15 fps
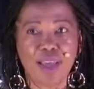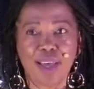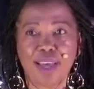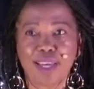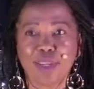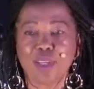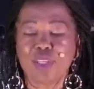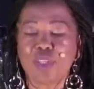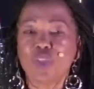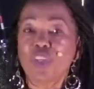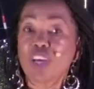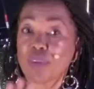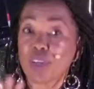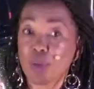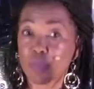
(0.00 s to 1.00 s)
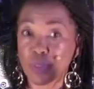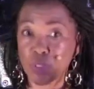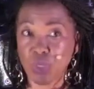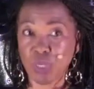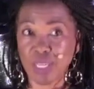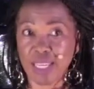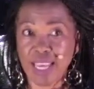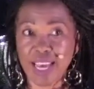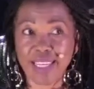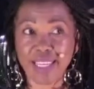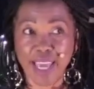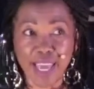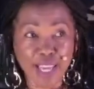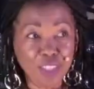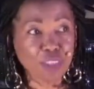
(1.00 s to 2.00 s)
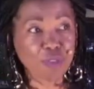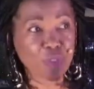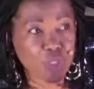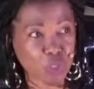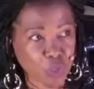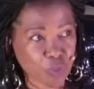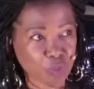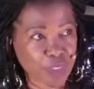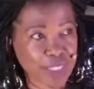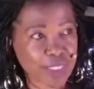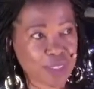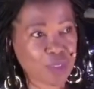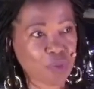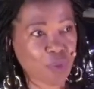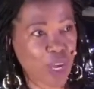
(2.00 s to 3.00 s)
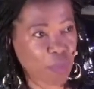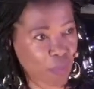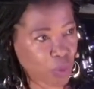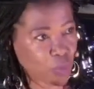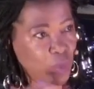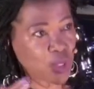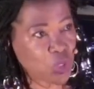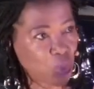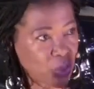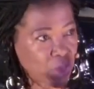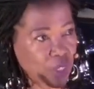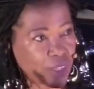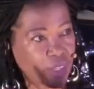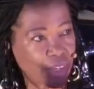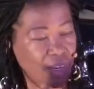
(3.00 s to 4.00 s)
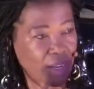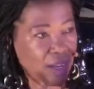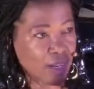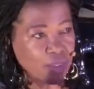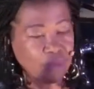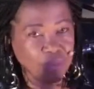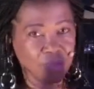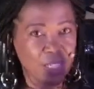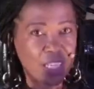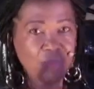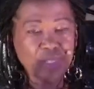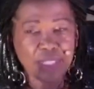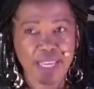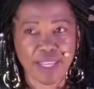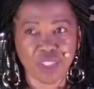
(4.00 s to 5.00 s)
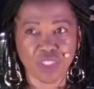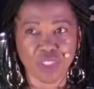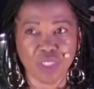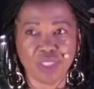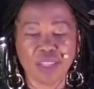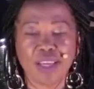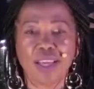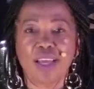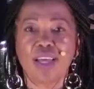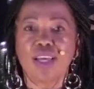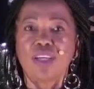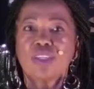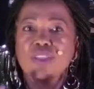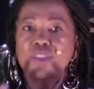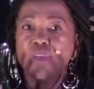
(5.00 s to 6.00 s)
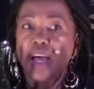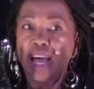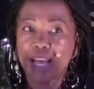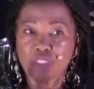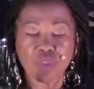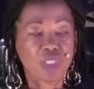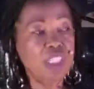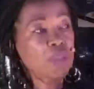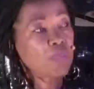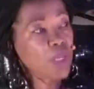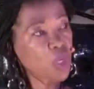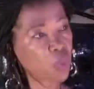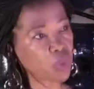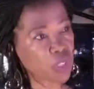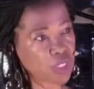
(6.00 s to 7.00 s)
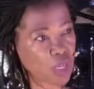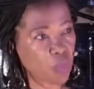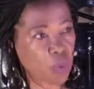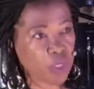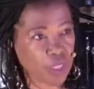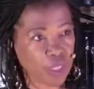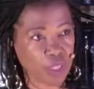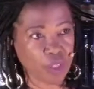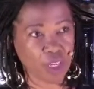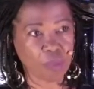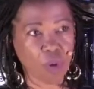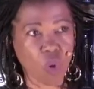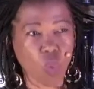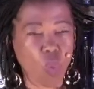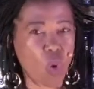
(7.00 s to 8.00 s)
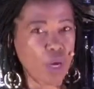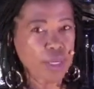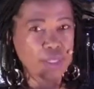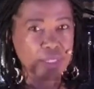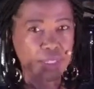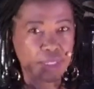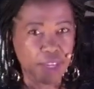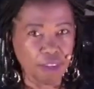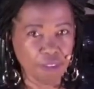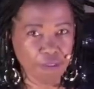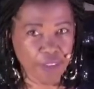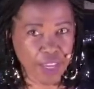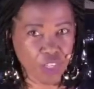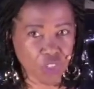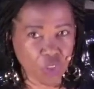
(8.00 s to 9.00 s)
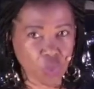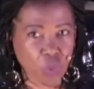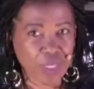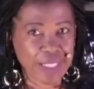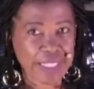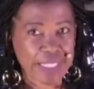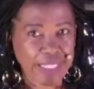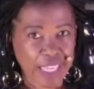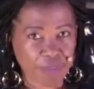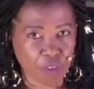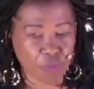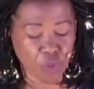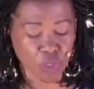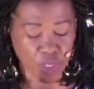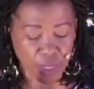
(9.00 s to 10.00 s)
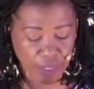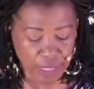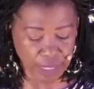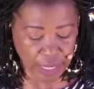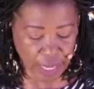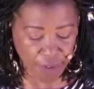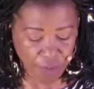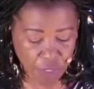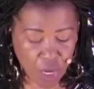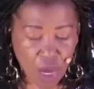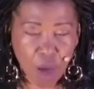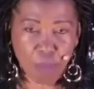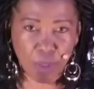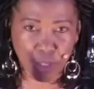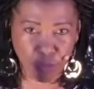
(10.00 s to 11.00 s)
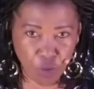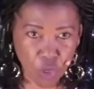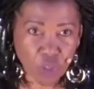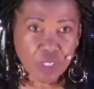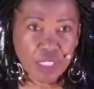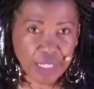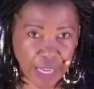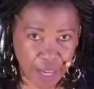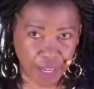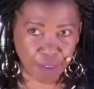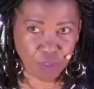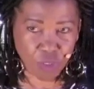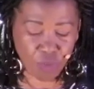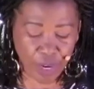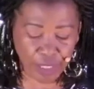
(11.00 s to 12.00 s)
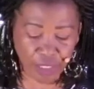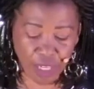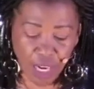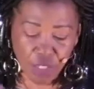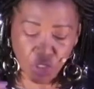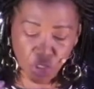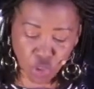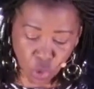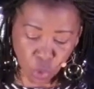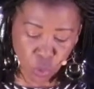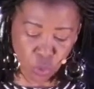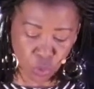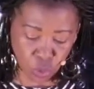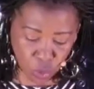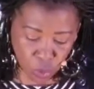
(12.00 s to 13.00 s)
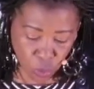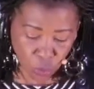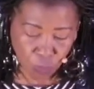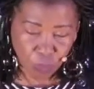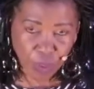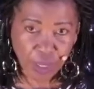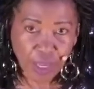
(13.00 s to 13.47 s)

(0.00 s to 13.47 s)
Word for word: And you'll have an opportunity at the end of service, right, when we do the uh, invitation, to actually speak with someone here about what is salvation, what is saved if you're not saved. But if you're saved, right, God chose you